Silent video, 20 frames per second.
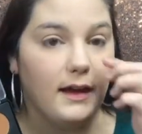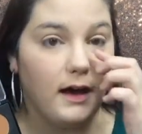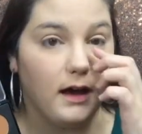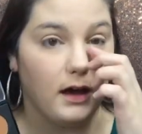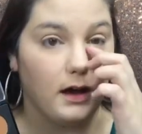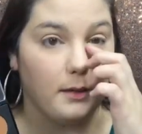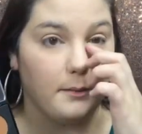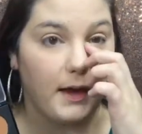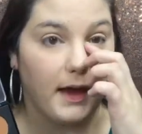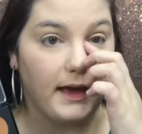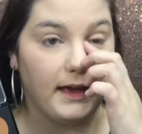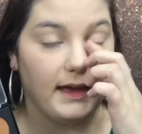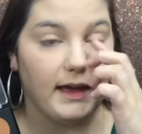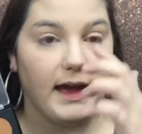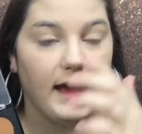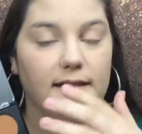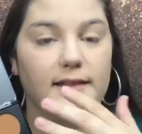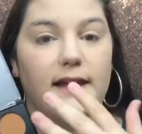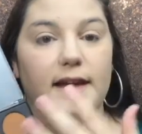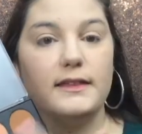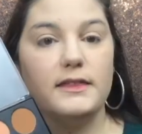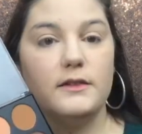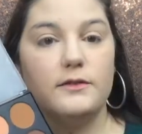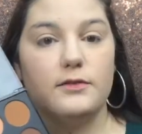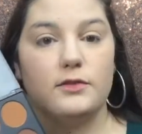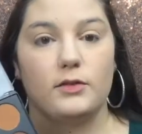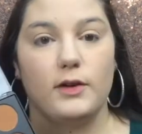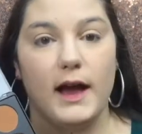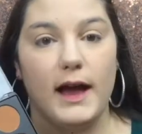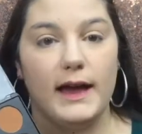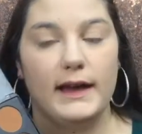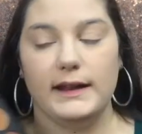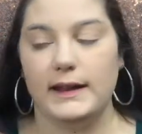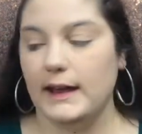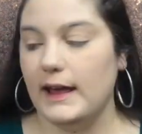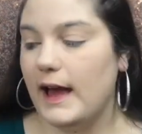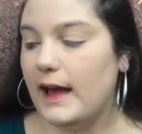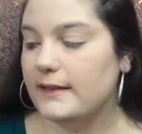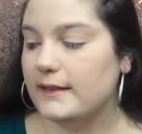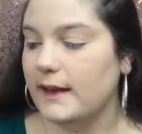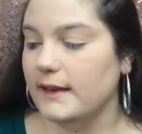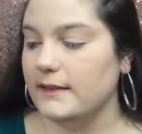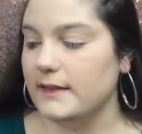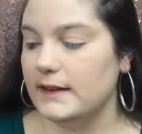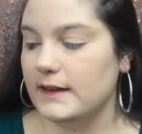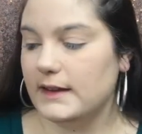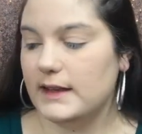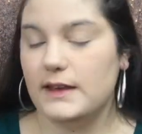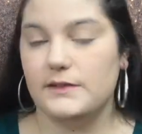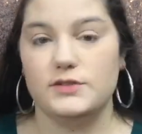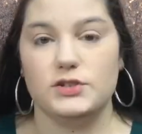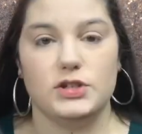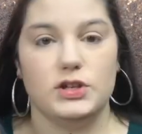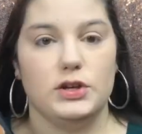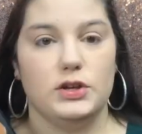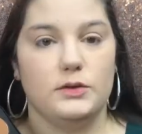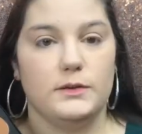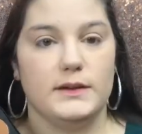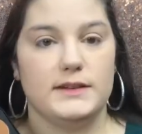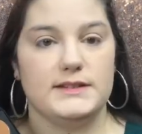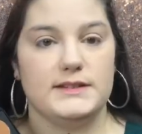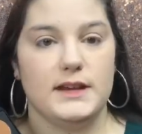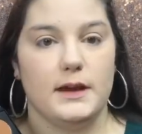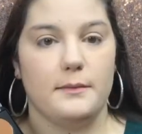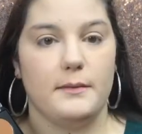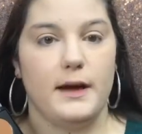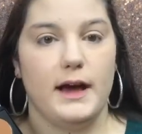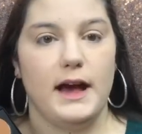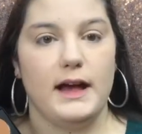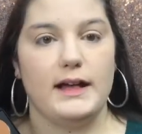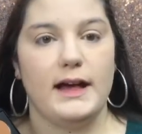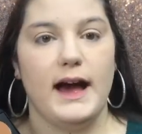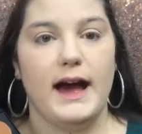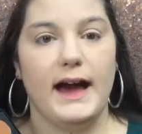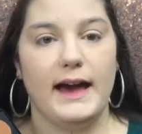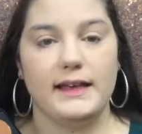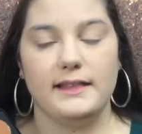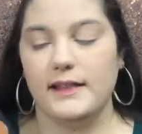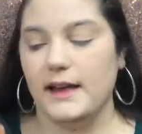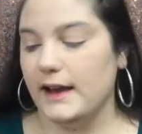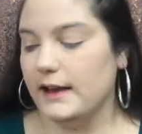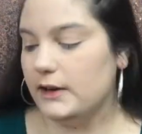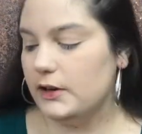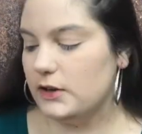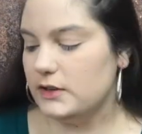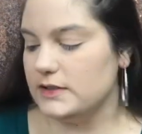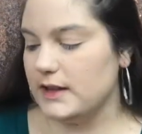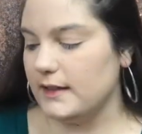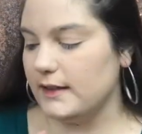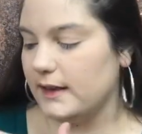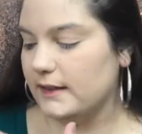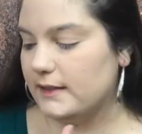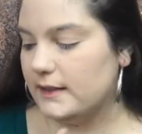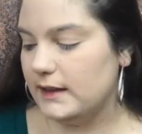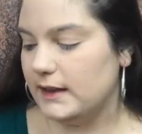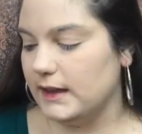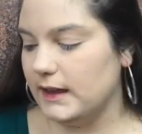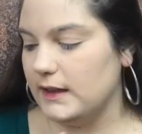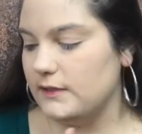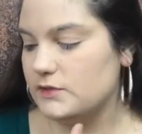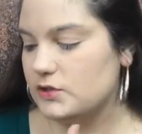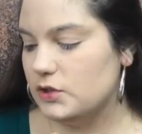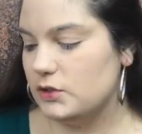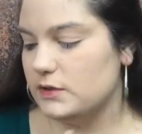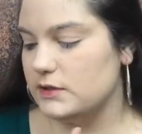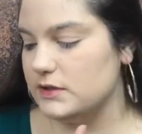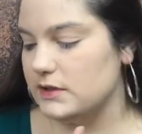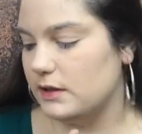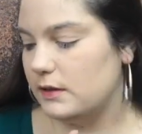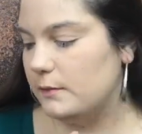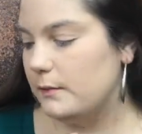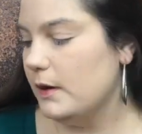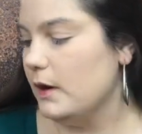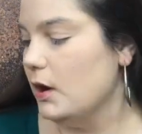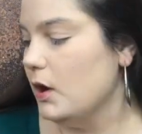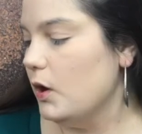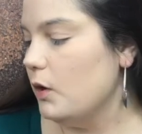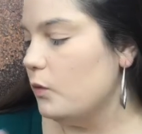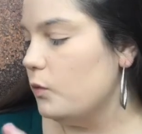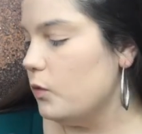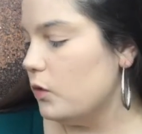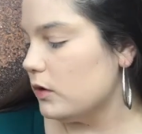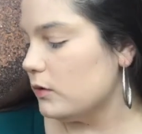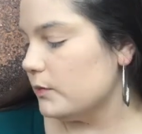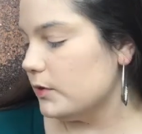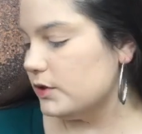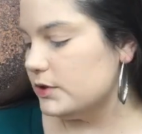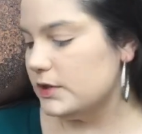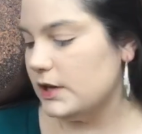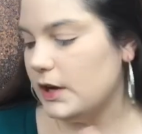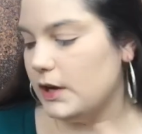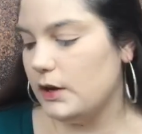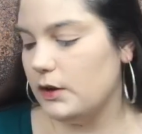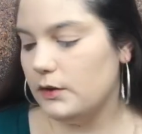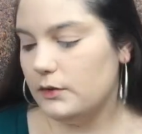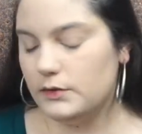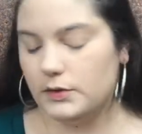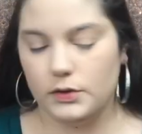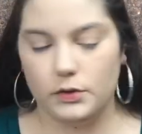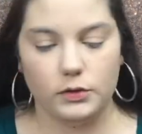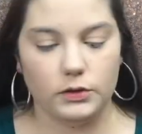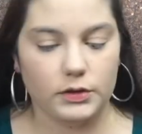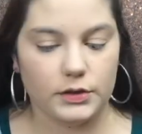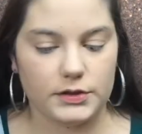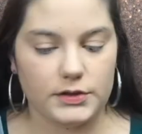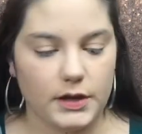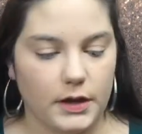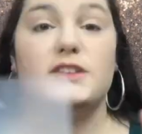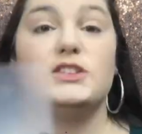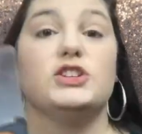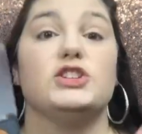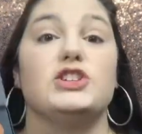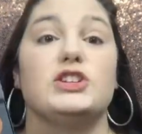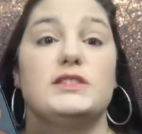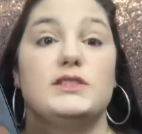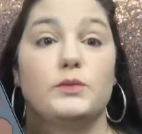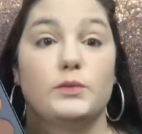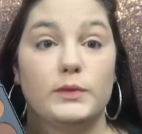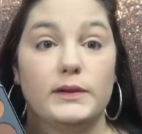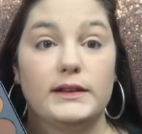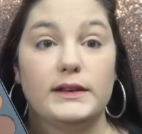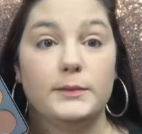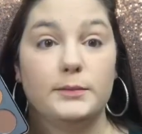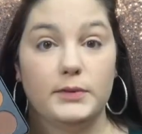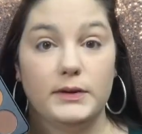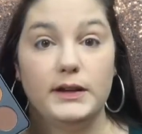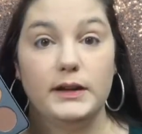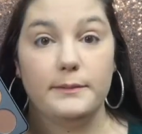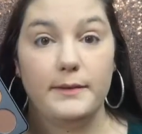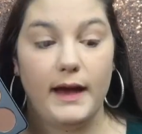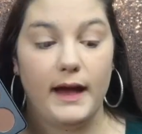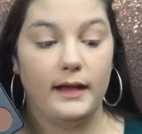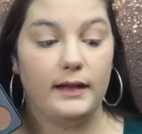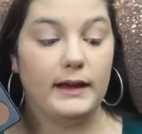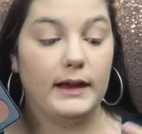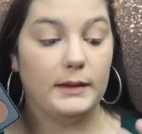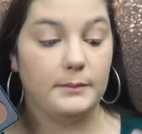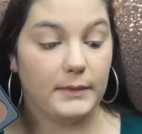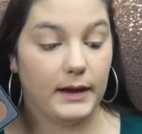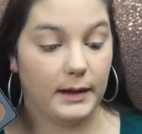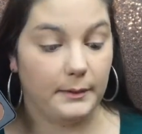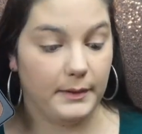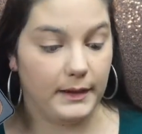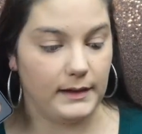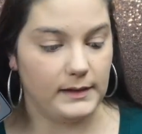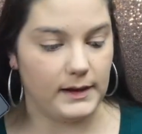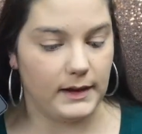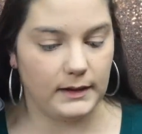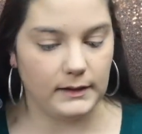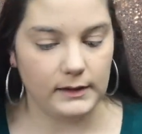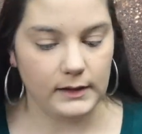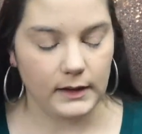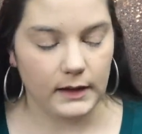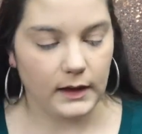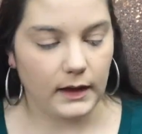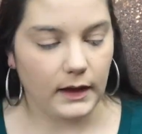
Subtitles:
I like the variety. I like that it gives you some highlighters. I like that it gives you some warmer tone, cooler tone. This is just a really pretty palette in my opinion.